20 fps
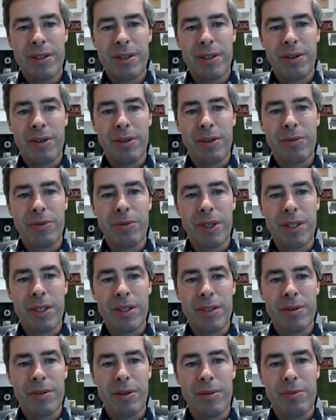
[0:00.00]
It's a good
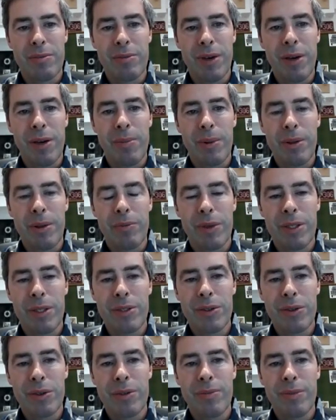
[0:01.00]
reason to open the
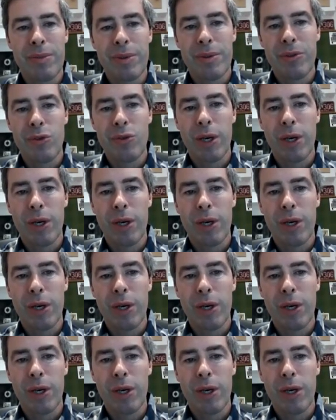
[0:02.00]
wrist joint,